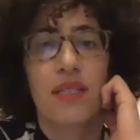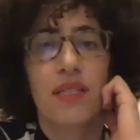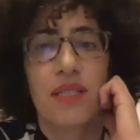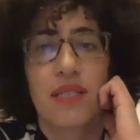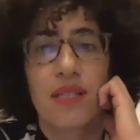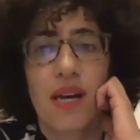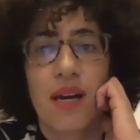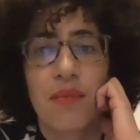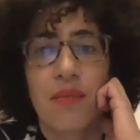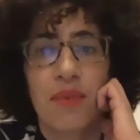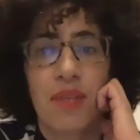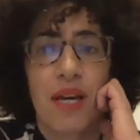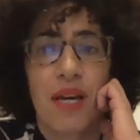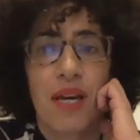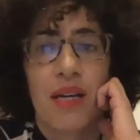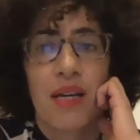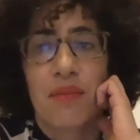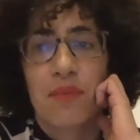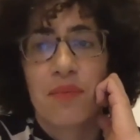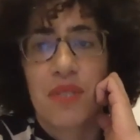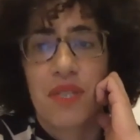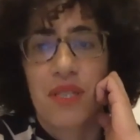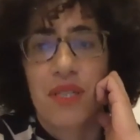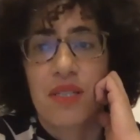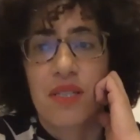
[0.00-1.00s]

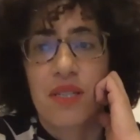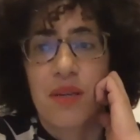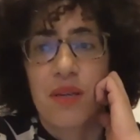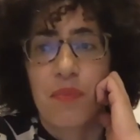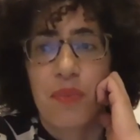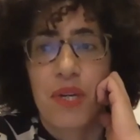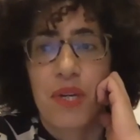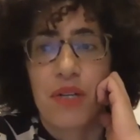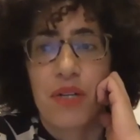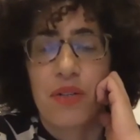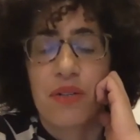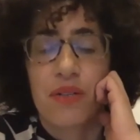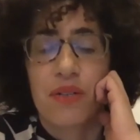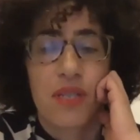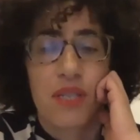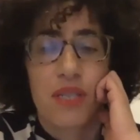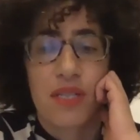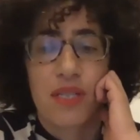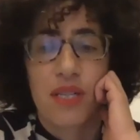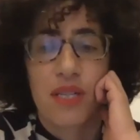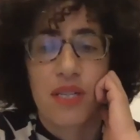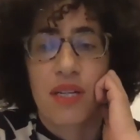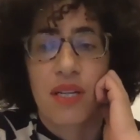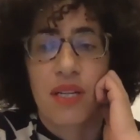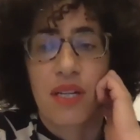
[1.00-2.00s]
sometimes it appears as
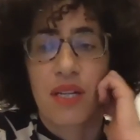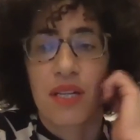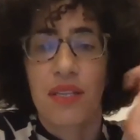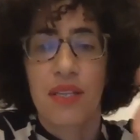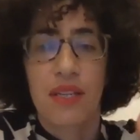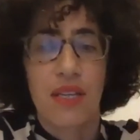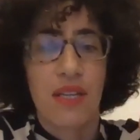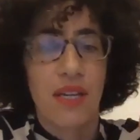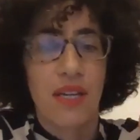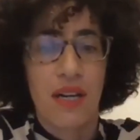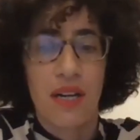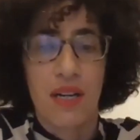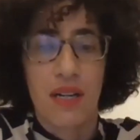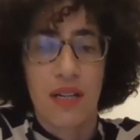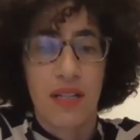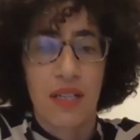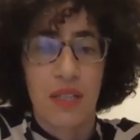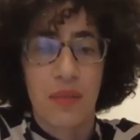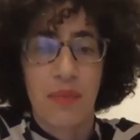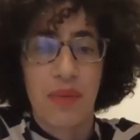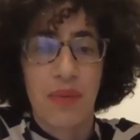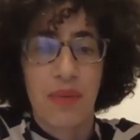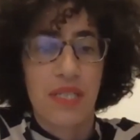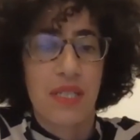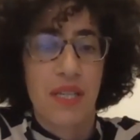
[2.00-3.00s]
an idea
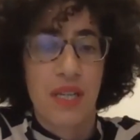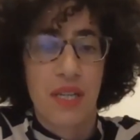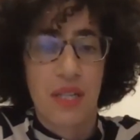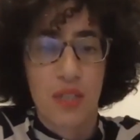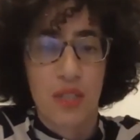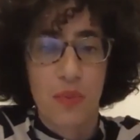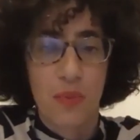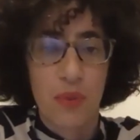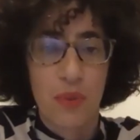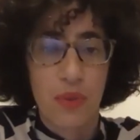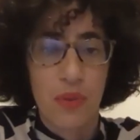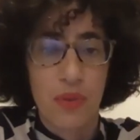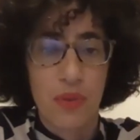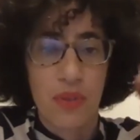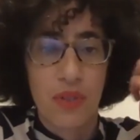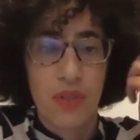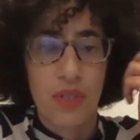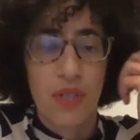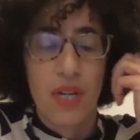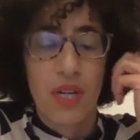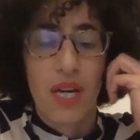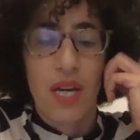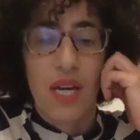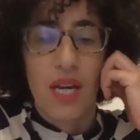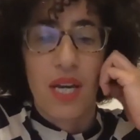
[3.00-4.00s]
in my sketchbook
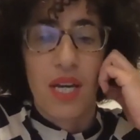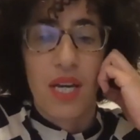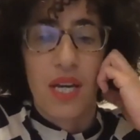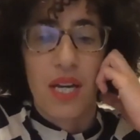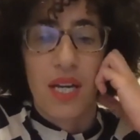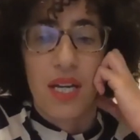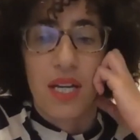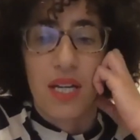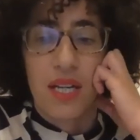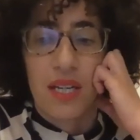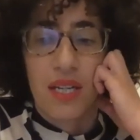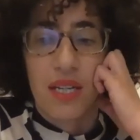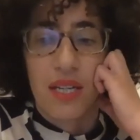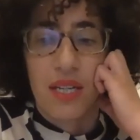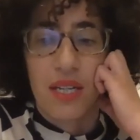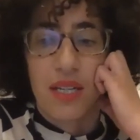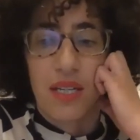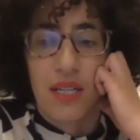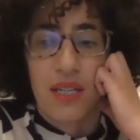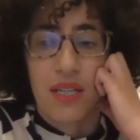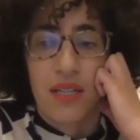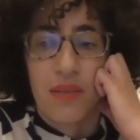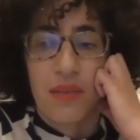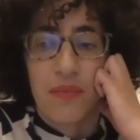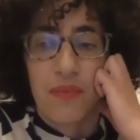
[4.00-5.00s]

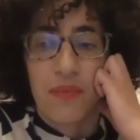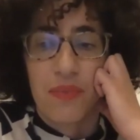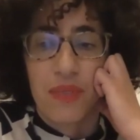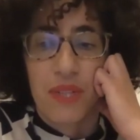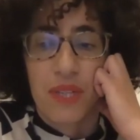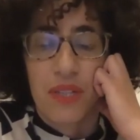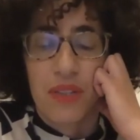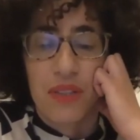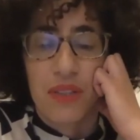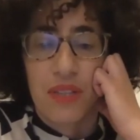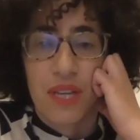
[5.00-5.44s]
um, and